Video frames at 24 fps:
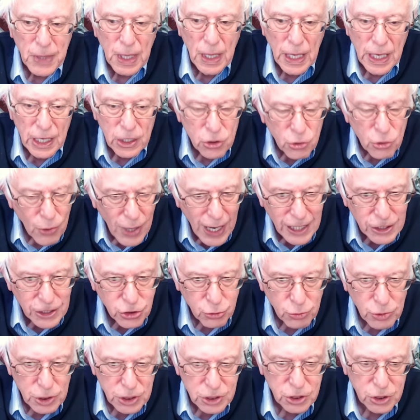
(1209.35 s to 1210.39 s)
and
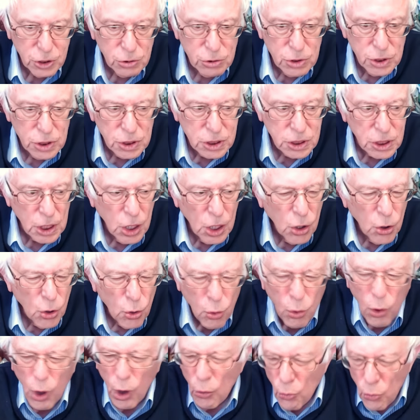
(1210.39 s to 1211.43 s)
graduate students
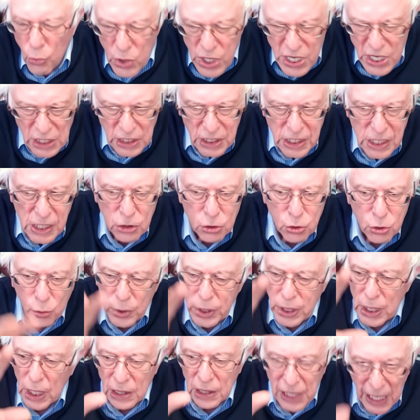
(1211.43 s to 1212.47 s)
who are really
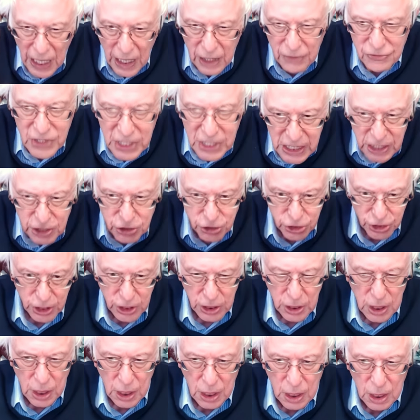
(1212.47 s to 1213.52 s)
doing a lot of
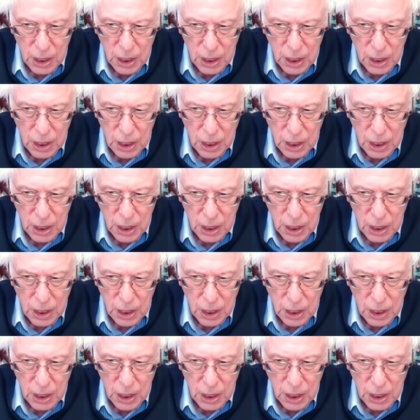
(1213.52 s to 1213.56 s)
teaching